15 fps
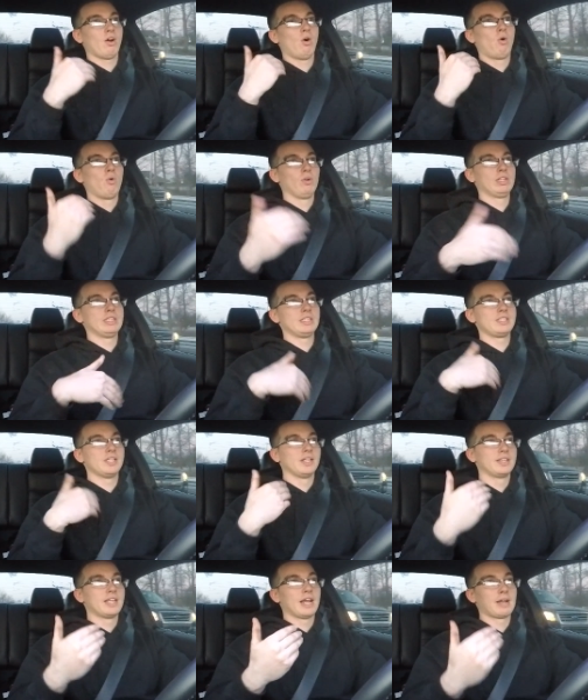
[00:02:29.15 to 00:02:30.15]
only
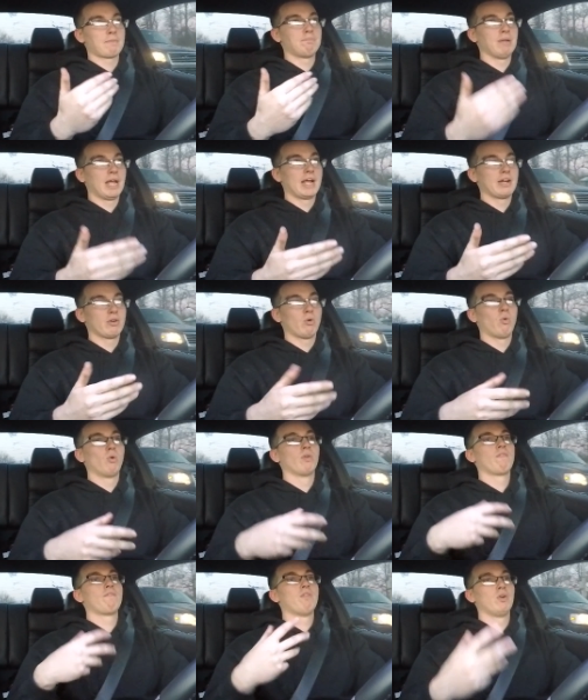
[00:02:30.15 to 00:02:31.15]
synthetic blend
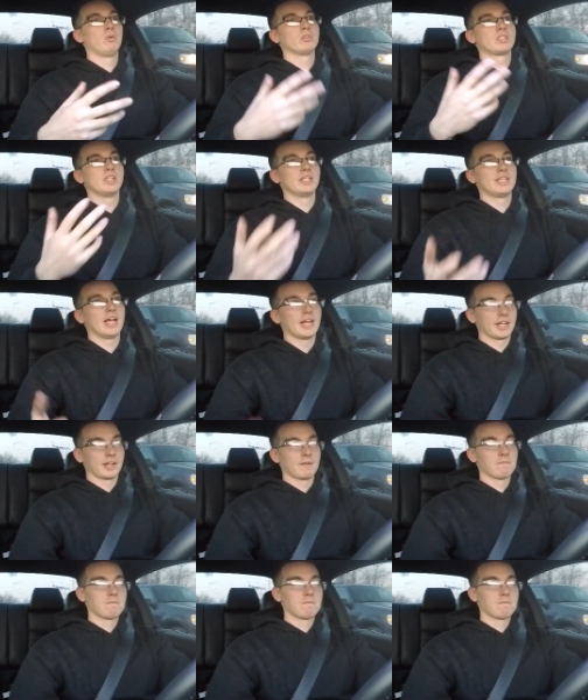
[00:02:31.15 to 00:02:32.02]
or full synthetic.